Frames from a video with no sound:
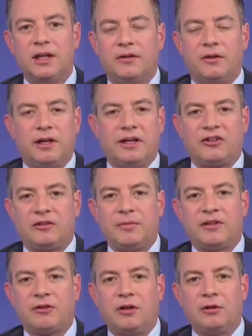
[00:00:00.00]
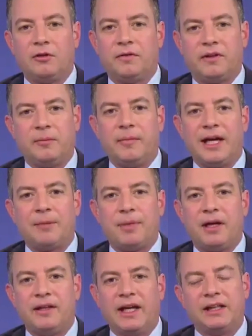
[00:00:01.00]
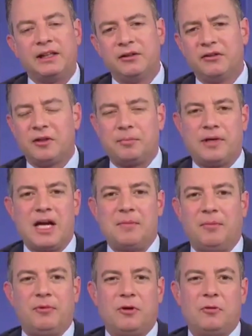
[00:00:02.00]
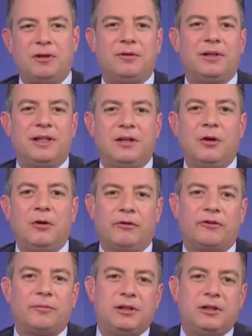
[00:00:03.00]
There are estimates all over the map on that. And here's the problem: no one really knows. I mean,